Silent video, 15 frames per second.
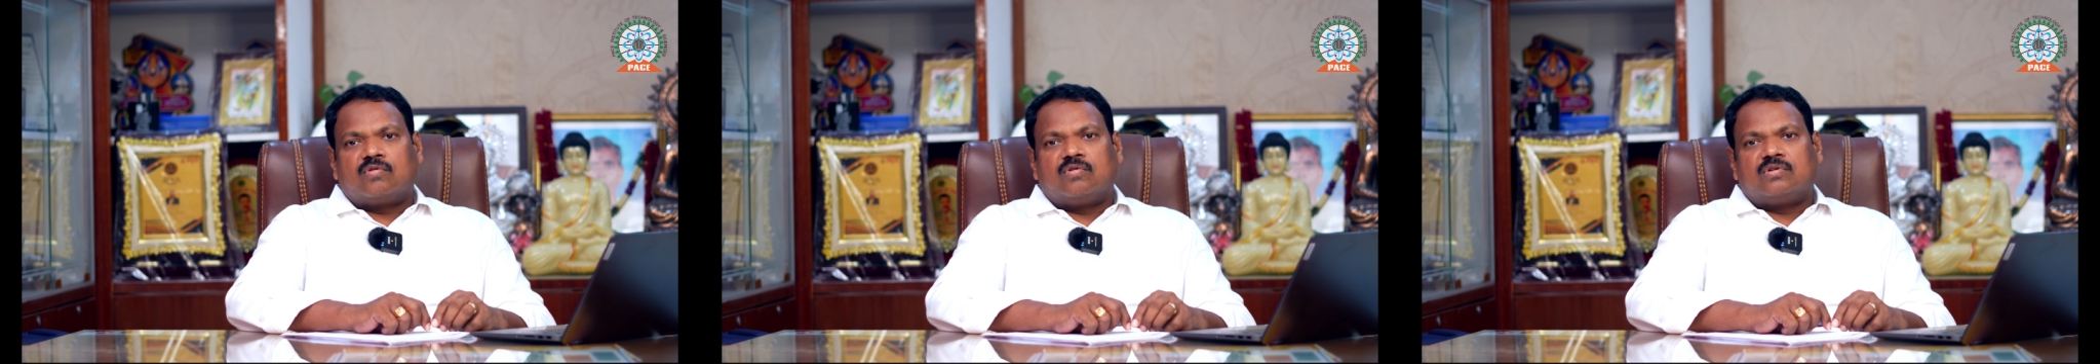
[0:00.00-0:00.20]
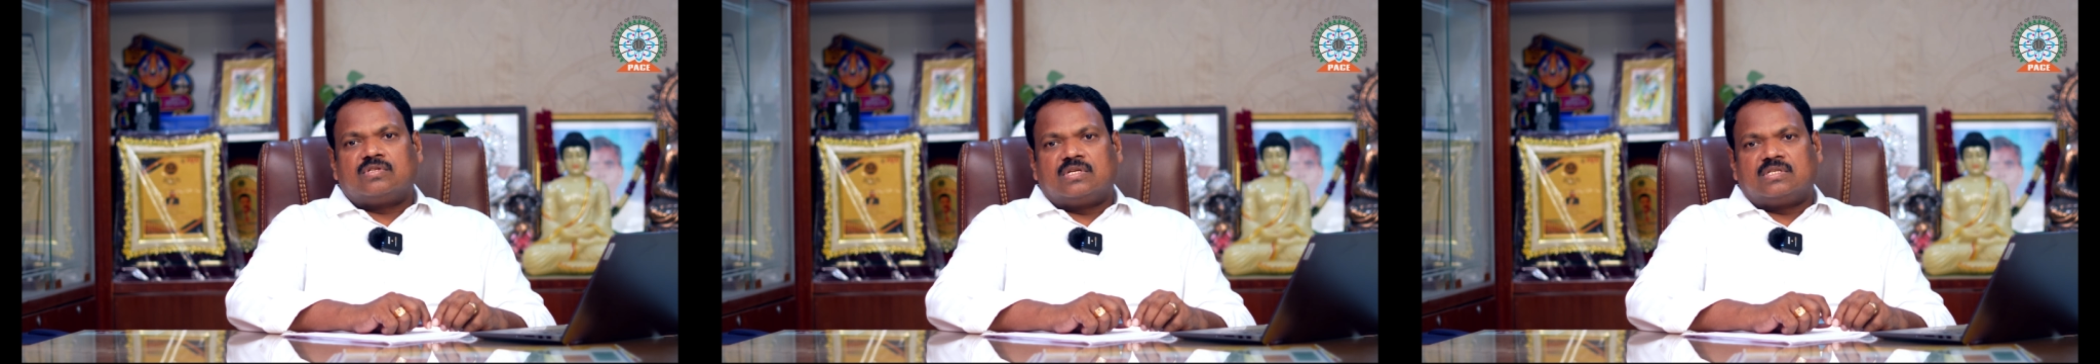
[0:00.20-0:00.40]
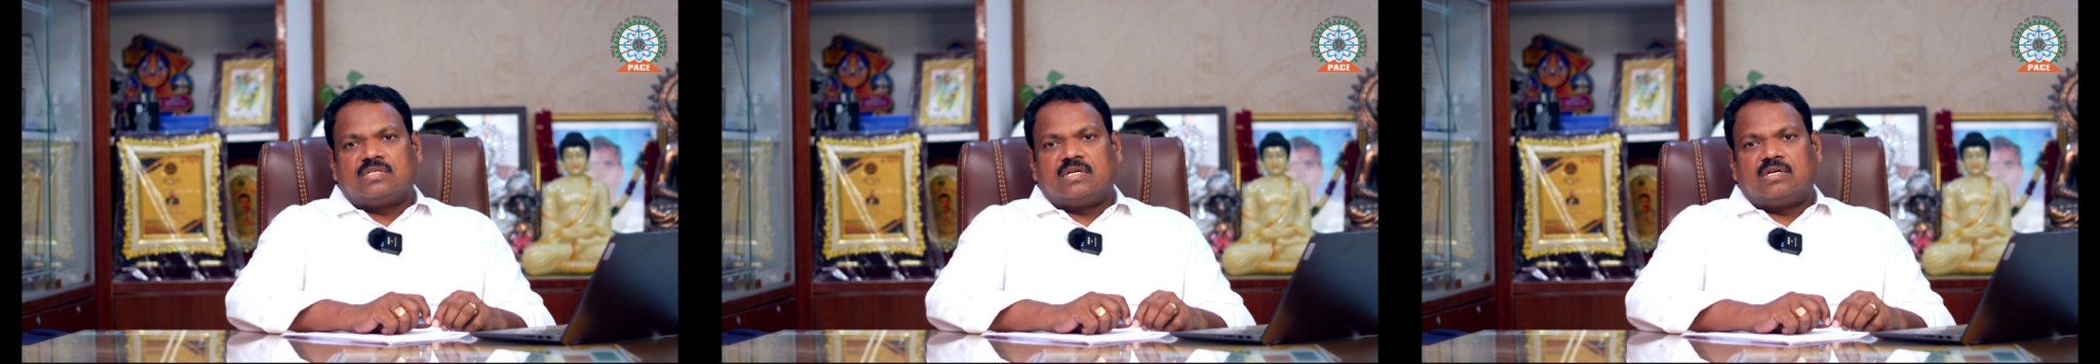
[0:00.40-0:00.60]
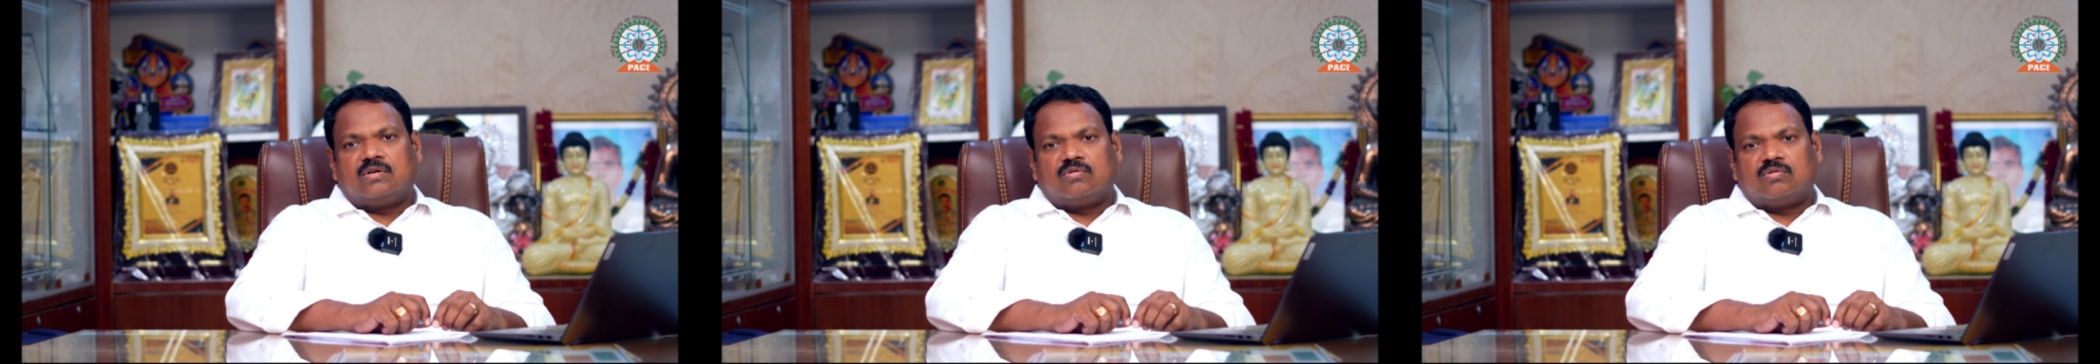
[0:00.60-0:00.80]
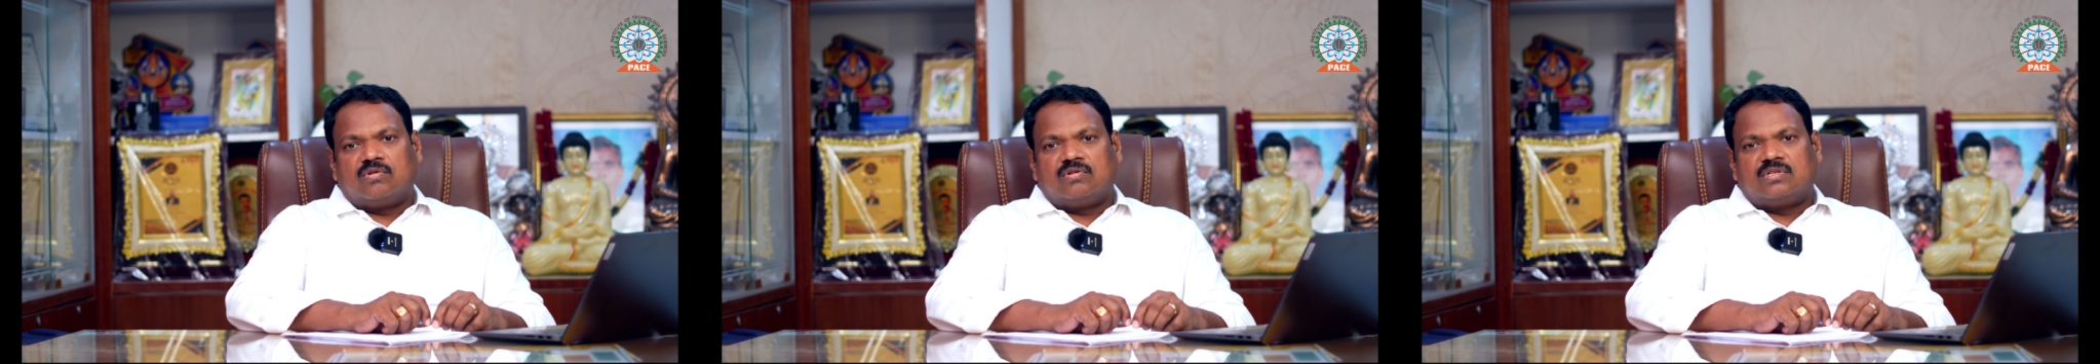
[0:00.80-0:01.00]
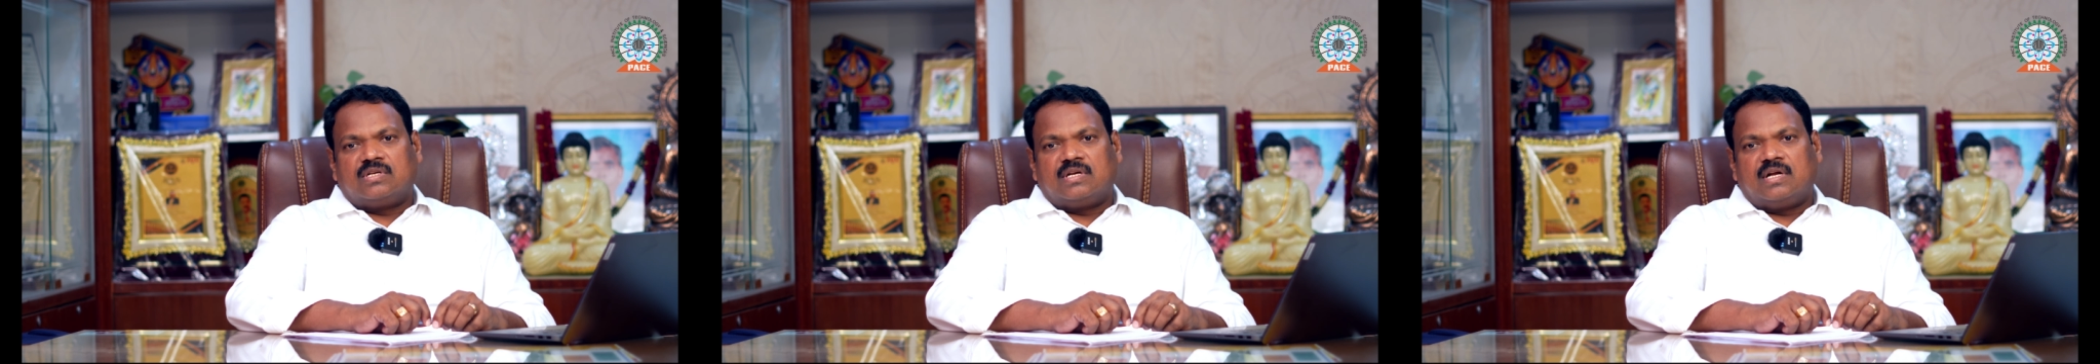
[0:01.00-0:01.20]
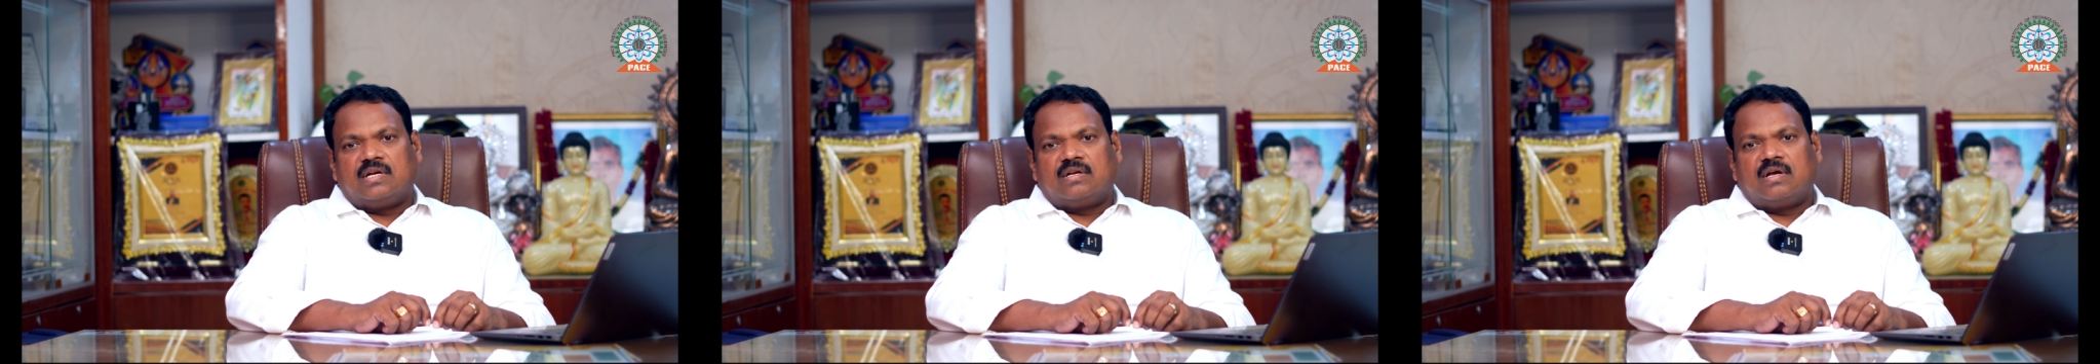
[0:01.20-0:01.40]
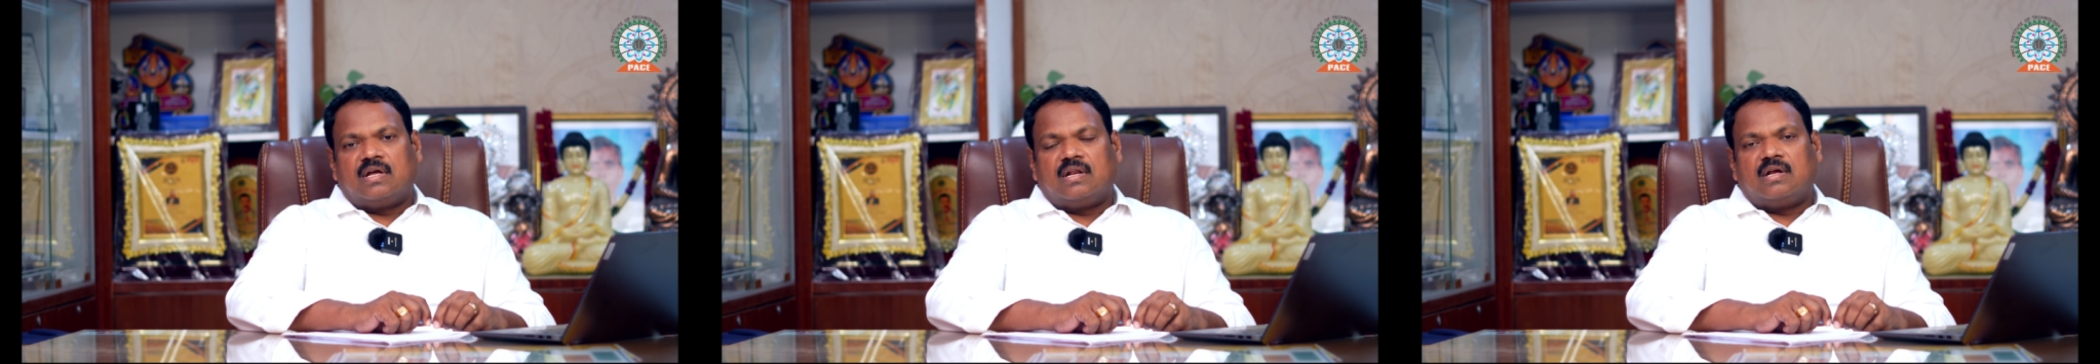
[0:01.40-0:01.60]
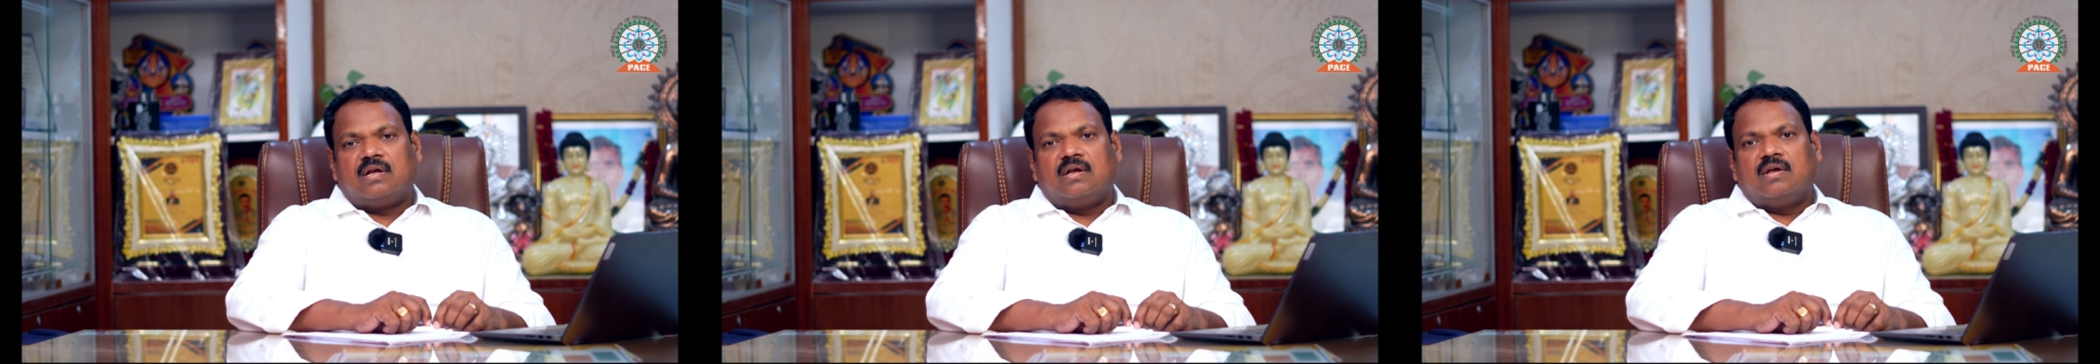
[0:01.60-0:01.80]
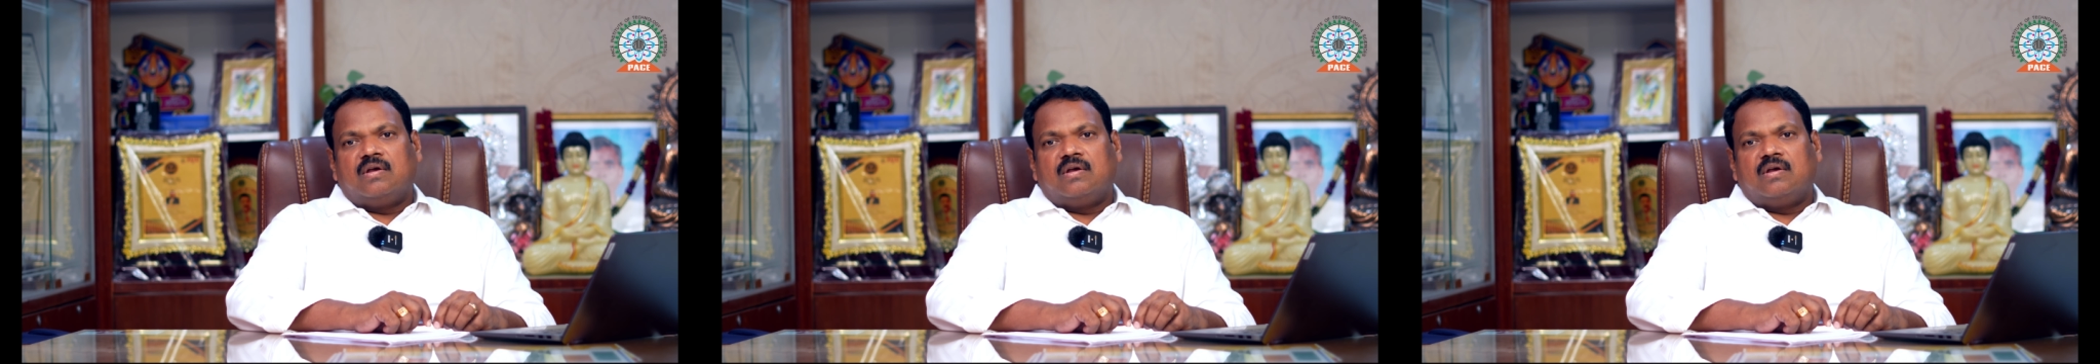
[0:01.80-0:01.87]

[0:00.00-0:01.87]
courses in two thousand eight uh,